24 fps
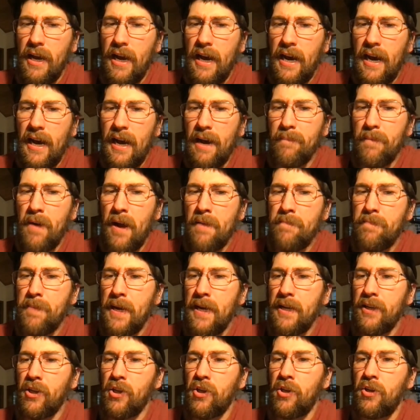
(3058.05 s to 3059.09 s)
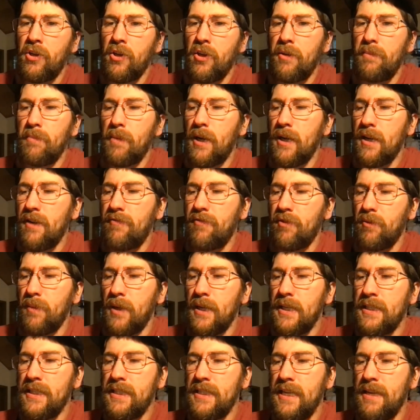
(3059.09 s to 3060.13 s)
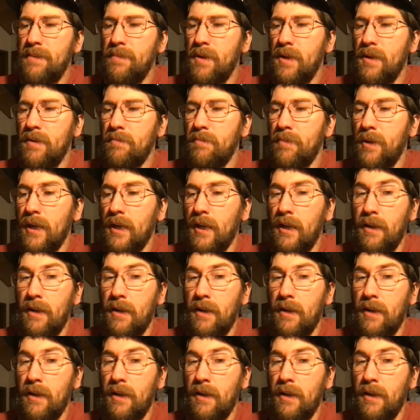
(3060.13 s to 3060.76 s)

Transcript: I paid good money for my Demon, but I